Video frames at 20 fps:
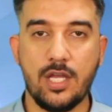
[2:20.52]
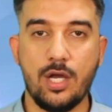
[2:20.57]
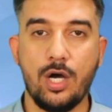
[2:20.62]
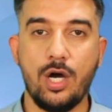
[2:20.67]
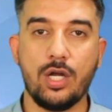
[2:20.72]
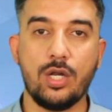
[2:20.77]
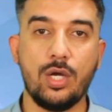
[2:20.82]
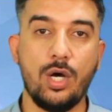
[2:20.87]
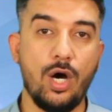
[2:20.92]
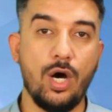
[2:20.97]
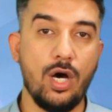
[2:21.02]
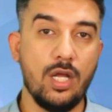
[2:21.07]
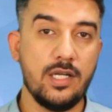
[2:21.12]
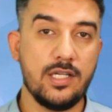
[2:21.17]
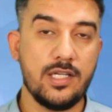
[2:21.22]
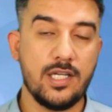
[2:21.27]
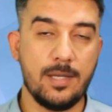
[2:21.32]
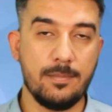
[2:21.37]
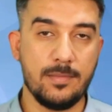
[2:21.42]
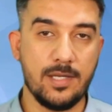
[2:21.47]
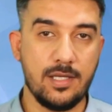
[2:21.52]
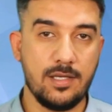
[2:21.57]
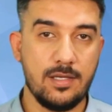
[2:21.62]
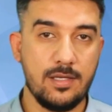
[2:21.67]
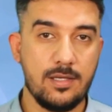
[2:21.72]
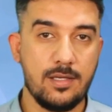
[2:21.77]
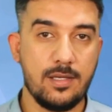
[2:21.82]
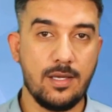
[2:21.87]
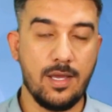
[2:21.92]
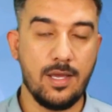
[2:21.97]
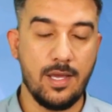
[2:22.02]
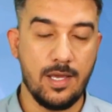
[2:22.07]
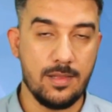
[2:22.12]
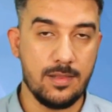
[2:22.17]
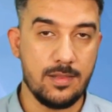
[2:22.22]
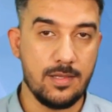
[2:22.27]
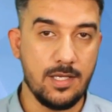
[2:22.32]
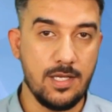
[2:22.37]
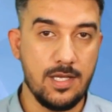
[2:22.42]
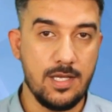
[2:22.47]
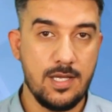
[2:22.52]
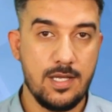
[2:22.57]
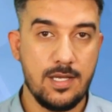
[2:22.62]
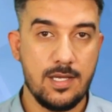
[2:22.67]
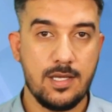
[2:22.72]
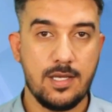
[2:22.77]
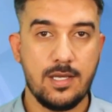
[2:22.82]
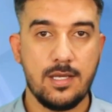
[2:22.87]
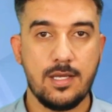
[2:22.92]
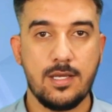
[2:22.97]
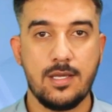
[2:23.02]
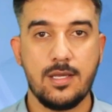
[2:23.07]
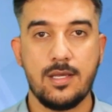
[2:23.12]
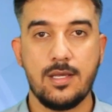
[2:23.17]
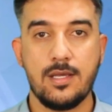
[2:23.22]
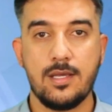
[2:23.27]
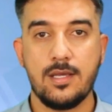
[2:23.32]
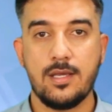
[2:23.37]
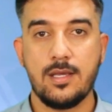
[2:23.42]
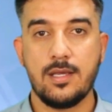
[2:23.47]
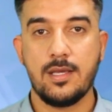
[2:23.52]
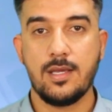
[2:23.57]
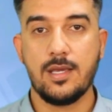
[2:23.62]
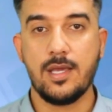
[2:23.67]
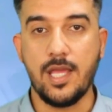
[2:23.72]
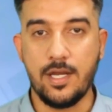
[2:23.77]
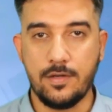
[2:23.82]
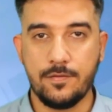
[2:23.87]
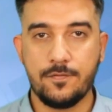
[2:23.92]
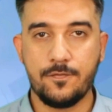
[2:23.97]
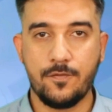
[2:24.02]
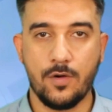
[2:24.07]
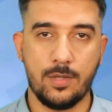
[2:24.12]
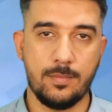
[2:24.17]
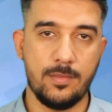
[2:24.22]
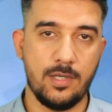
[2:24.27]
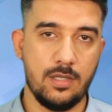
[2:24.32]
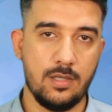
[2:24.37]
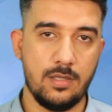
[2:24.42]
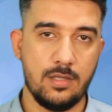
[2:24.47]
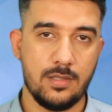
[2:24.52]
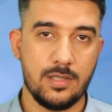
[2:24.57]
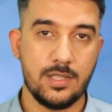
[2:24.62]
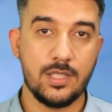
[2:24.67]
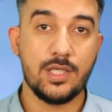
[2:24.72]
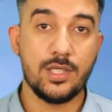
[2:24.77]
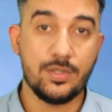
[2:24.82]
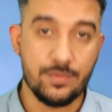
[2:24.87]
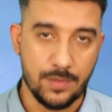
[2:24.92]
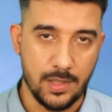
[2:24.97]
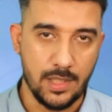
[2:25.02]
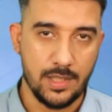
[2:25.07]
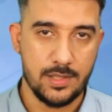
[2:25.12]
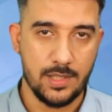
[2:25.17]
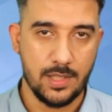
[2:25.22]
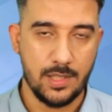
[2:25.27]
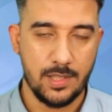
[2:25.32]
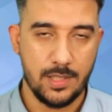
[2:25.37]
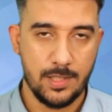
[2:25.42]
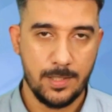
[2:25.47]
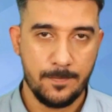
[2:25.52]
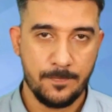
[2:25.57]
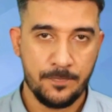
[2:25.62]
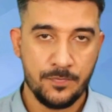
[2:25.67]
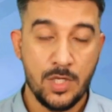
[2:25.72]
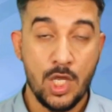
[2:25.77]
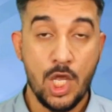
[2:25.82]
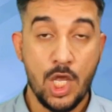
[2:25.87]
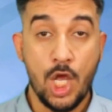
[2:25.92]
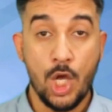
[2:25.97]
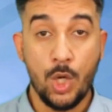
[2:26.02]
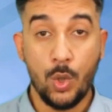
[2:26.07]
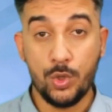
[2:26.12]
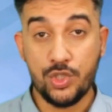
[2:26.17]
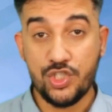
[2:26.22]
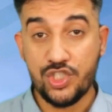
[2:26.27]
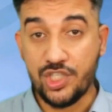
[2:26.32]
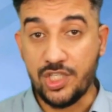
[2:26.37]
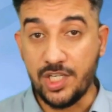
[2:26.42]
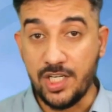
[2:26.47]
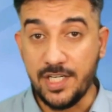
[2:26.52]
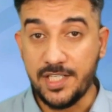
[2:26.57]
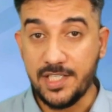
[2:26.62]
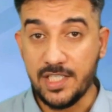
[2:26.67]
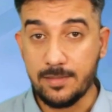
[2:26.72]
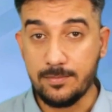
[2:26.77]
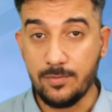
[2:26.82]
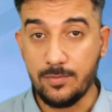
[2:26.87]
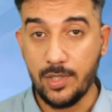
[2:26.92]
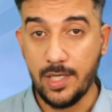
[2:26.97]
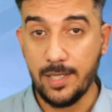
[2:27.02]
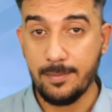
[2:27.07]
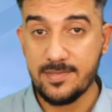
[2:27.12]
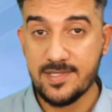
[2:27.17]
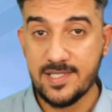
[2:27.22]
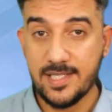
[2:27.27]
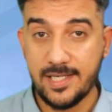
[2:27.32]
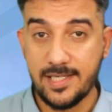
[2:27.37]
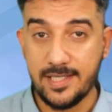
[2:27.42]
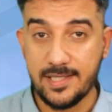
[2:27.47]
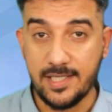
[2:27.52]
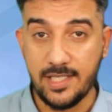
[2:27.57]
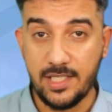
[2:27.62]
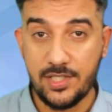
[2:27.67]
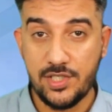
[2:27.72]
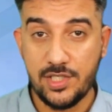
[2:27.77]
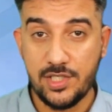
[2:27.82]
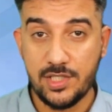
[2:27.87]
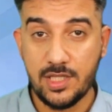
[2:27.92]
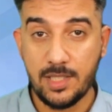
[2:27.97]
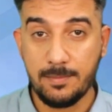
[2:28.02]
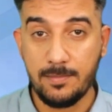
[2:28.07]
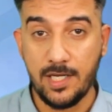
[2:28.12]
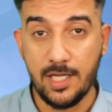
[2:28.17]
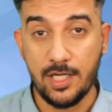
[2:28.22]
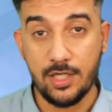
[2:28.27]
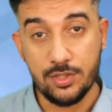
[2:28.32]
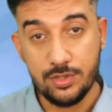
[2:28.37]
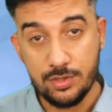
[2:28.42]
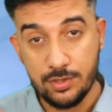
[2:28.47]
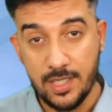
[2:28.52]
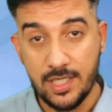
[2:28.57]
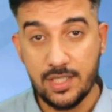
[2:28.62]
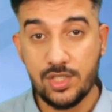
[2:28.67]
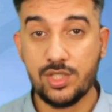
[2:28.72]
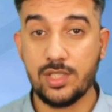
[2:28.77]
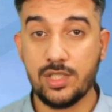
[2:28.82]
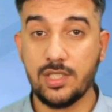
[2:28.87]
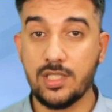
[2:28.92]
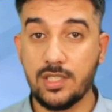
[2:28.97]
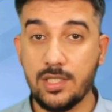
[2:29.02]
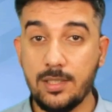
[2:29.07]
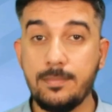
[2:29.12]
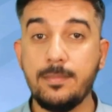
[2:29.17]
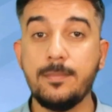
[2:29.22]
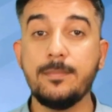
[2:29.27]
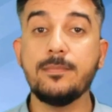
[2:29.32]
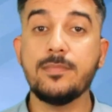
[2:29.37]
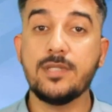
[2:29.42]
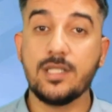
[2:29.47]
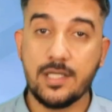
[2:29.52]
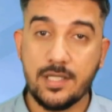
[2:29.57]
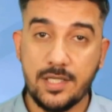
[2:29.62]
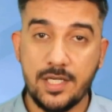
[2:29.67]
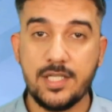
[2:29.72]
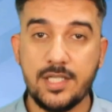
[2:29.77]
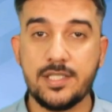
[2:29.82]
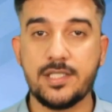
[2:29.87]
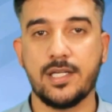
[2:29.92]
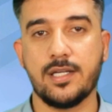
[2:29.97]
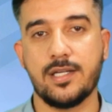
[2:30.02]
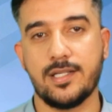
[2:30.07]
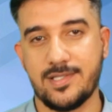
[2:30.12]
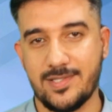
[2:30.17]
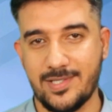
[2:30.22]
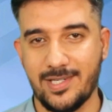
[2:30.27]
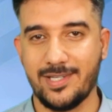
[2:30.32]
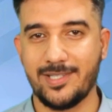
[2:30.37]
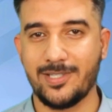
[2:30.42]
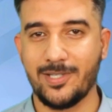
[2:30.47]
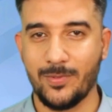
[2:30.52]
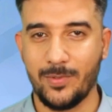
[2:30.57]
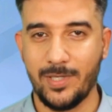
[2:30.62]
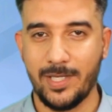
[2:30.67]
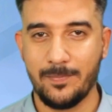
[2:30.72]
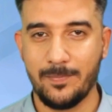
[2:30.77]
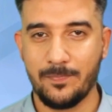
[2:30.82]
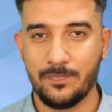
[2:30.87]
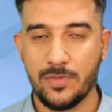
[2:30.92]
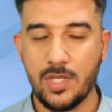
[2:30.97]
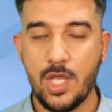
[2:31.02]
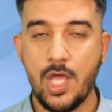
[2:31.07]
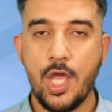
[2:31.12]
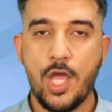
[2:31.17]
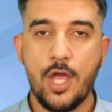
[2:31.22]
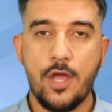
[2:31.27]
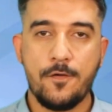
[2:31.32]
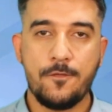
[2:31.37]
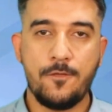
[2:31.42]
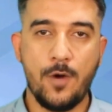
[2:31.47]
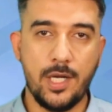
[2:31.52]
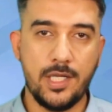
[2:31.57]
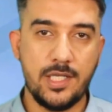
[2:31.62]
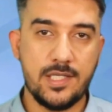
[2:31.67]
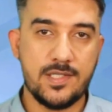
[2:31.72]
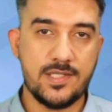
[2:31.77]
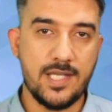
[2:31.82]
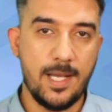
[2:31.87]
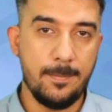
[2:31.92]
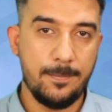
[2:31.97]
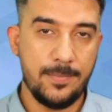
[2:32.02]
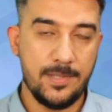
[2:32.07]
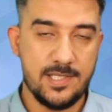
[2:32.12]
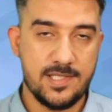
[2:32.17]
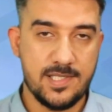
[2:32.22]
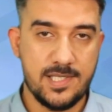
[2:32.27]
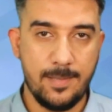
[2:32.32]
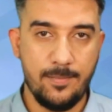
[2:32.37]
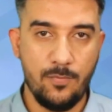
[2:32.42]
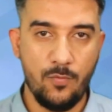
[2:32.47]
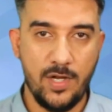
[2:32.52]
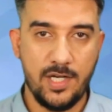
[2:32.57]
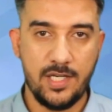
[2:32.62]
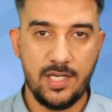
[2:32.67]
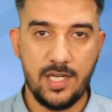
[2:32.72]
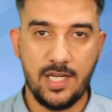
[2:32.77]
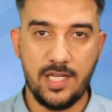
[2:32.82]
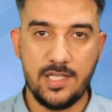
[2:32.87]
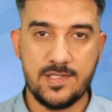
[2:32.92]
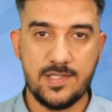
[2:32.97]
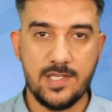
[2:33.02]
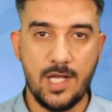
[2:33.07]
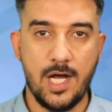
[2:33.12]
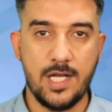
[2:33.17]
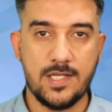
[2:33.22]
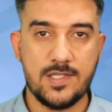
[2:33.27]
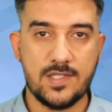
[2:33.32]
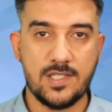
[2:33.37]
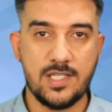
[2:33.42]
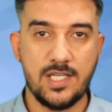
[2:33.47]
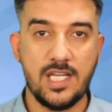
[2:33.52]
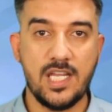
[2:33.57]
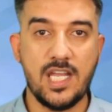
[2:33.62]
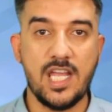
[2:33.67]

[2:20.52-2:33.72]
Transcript: are all coming in the informal greeting. Us greeting mohem zakade chitaba introduction the greeting na start kawai. For example, someone is asking